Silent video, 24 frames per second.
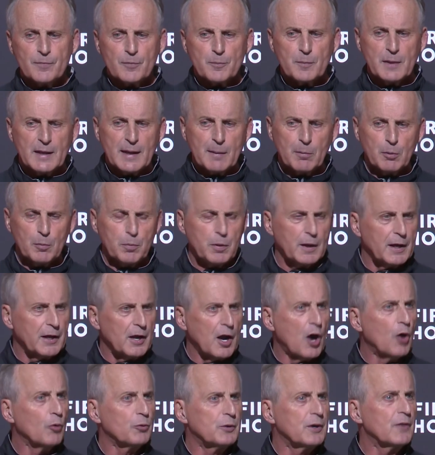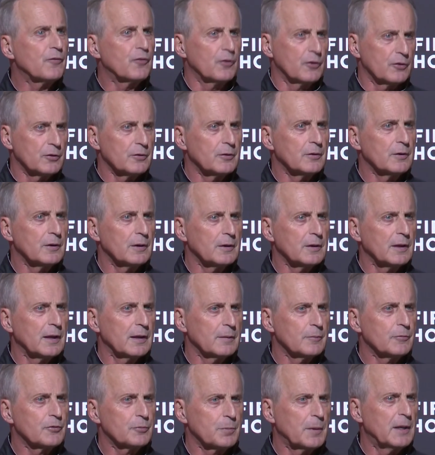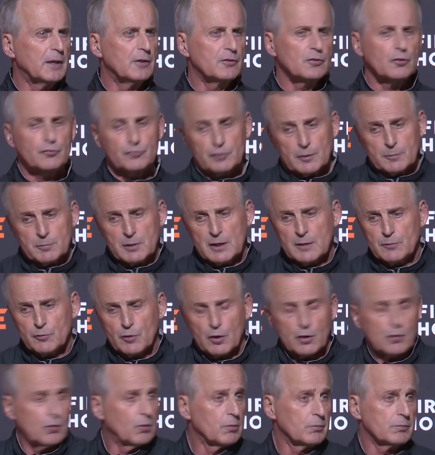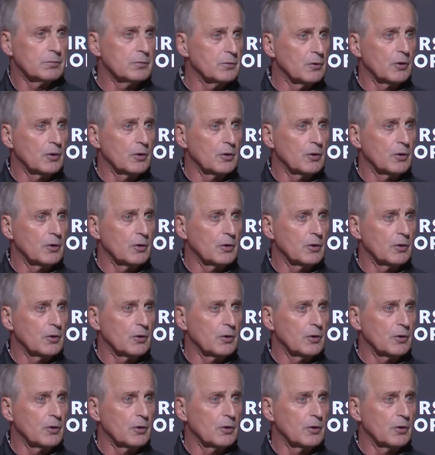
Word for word: being able to play at all different speeds because some teams aren't going